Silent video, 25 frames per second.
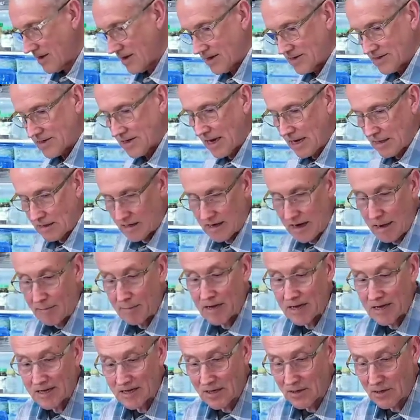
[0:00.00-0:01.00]
You said,
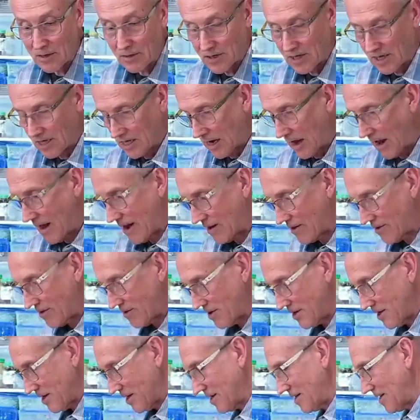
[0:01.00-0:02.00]
Tami doesn't use this. I
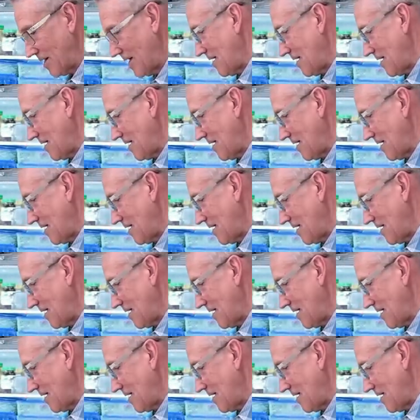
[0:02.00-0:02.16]
use this.